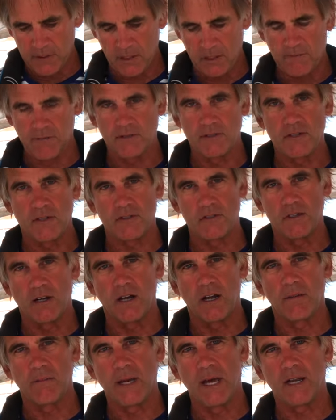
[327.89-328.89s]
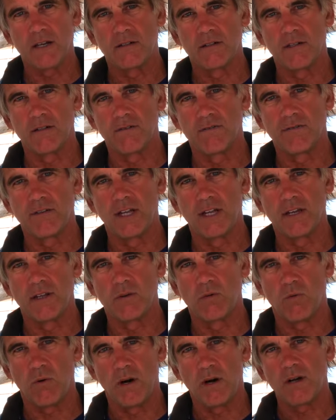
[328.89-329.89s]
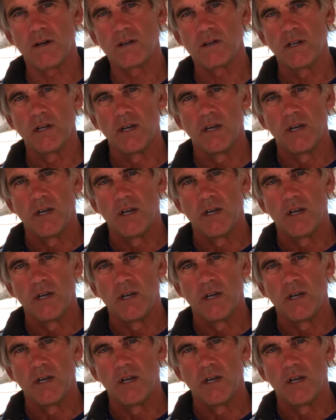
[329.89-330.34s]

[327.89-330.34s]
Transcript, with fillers: if it doesn't automatically inflate in the water